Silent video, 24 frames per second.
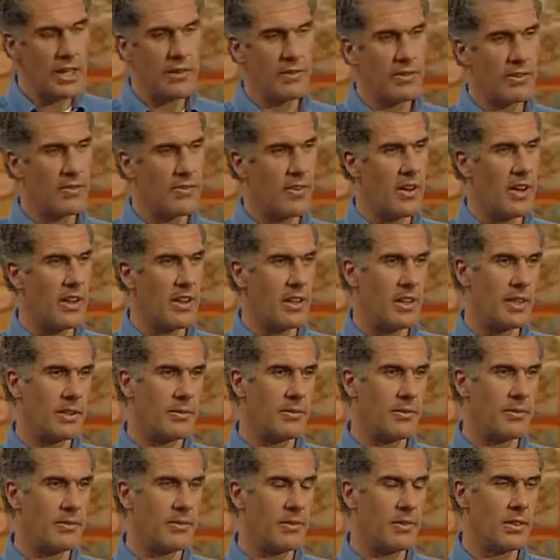even further.
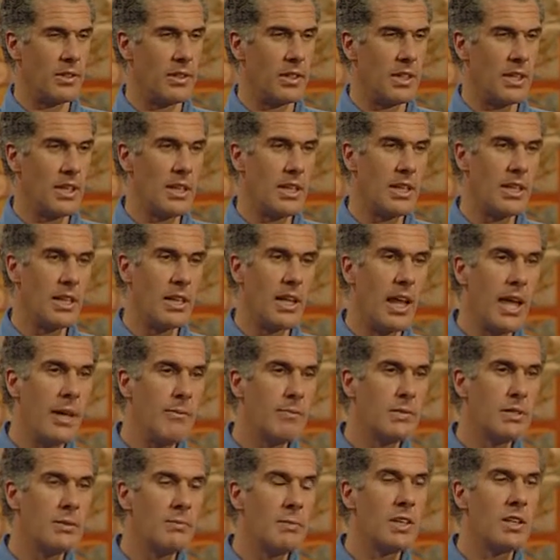He
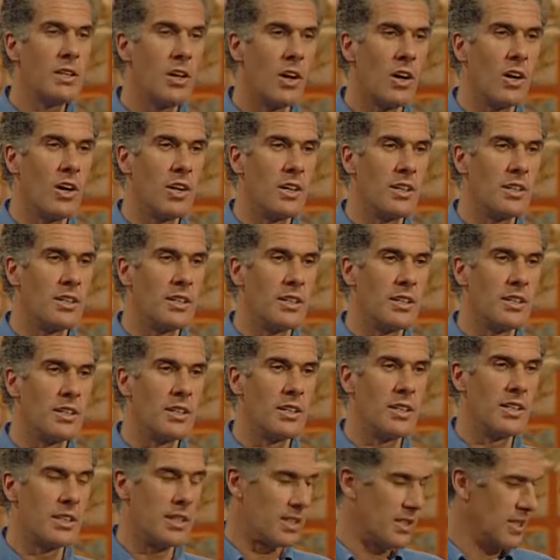claimed to be God
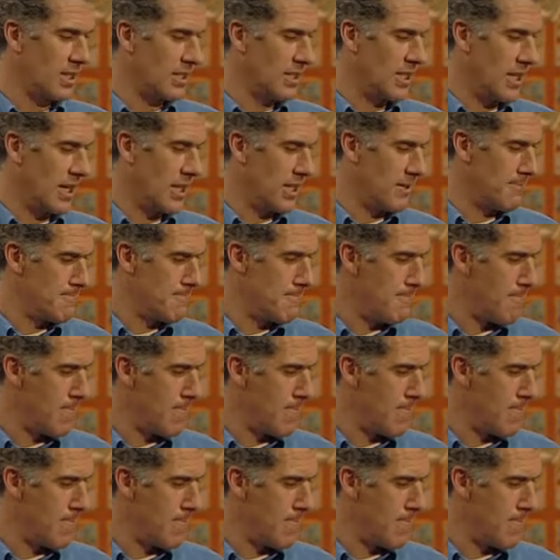the Son.